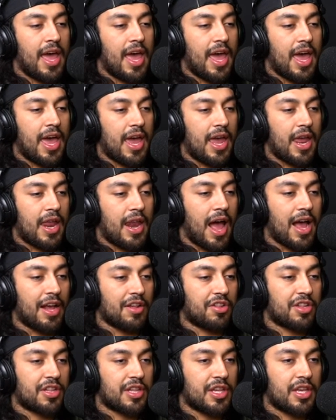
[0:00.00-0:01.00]
and I
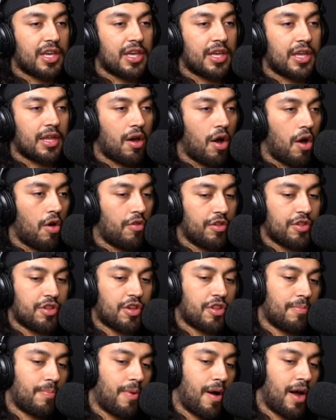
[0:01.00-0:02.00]
see all these
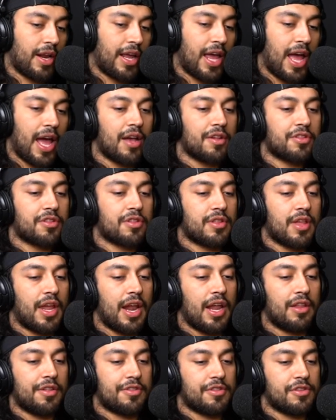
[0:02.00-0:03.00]
other podcasts that
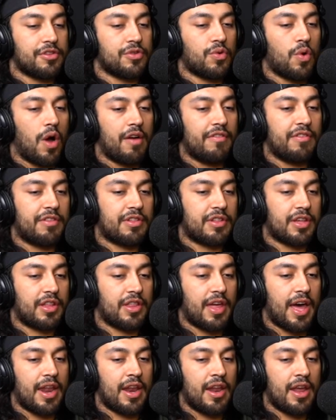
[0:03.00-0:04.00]
I listen to, obviously,
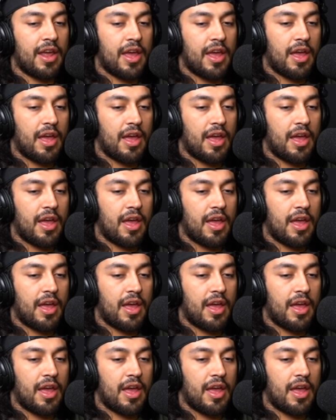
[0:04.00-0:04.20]
that